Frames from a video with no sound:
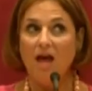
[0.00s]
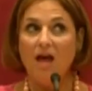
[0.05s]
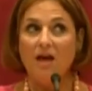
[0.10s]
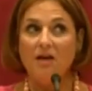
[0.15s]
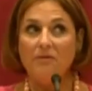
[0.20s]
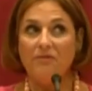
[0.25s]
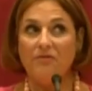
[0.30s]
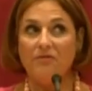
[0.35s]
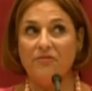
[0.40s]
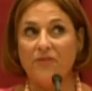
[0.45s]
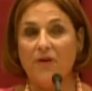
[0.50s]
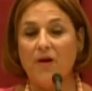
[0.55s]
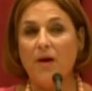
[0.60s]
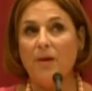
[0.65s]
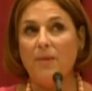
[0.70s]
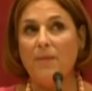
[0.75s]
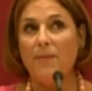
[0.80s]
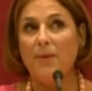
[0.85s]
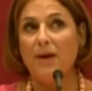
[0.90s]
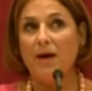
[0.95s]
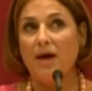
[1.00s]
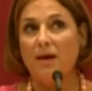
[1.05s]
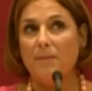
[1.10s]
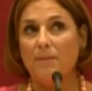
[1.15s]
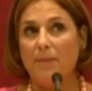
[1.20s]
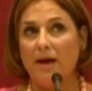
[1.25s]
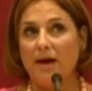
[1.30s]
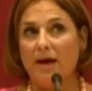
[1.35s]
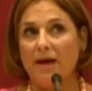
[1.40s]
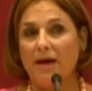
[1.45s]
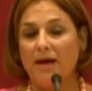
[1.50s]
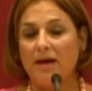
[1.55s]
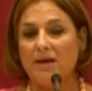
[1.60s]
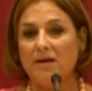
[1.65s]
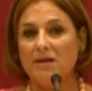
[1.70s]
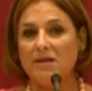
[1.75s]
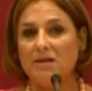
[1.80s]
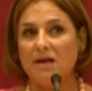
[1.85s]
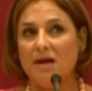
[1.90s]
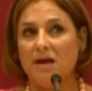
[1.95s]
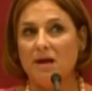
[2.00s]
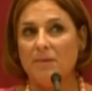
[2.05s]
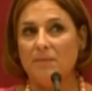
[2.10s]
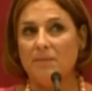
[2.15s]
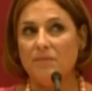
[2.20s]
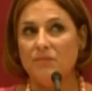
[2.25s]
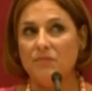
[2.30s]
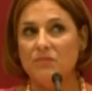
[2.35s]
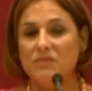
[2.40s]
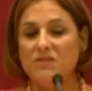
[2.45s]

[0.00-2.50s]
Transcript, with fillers: from my um,